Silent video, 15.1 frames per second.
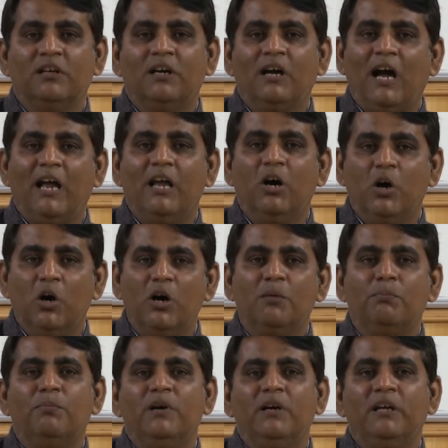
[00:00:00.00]
I
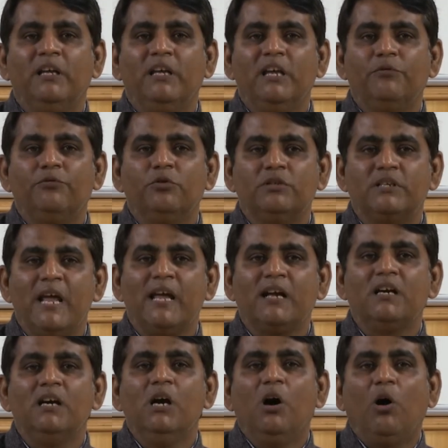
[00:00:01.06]
hope if you take
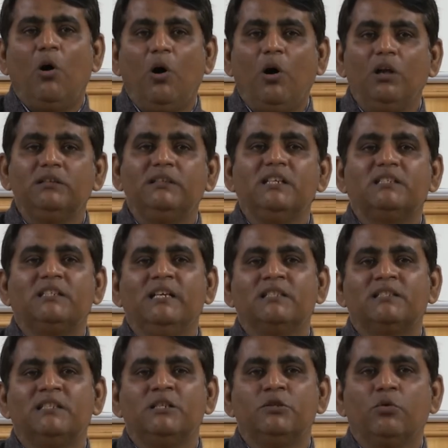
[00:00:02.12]
all these
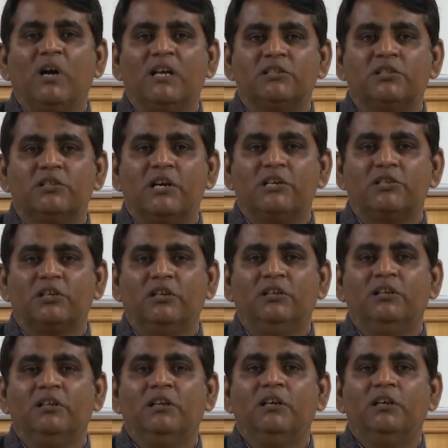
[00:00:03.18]
things into consideration,
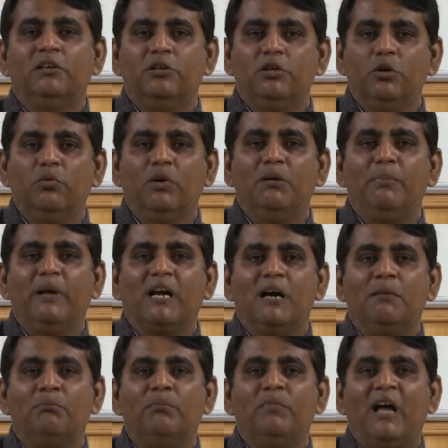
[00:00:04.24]
you will
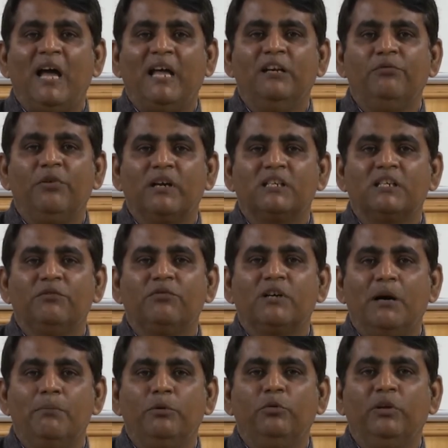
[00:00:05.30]
become an effective
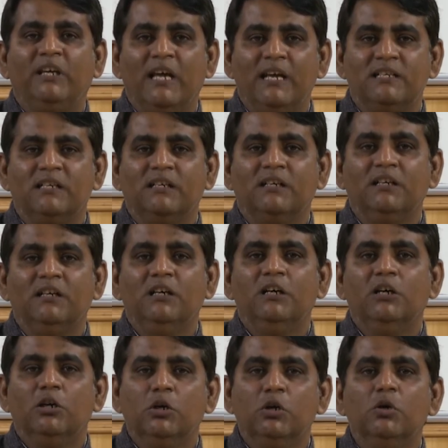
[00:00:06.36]
communicator
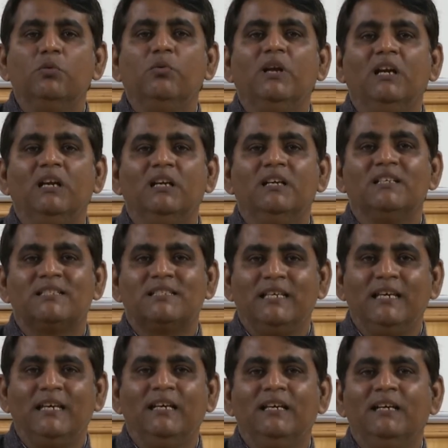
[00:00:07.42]
who will
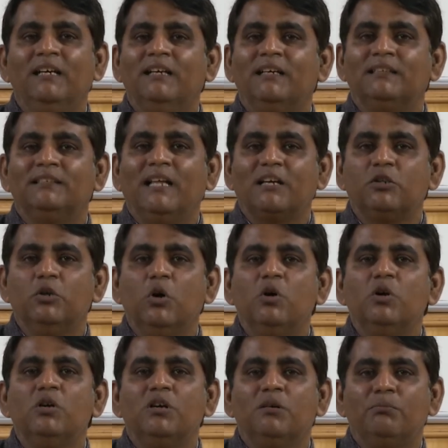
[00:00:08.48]
see that
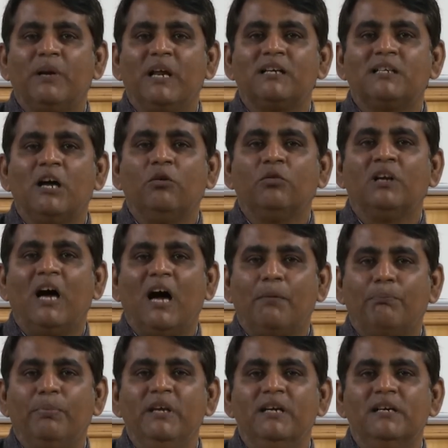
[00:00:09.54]
no breakdown
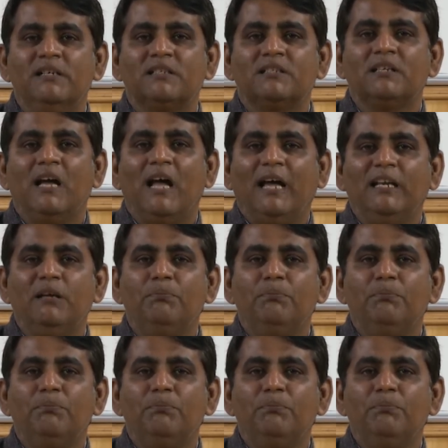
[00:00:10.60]
appears, and if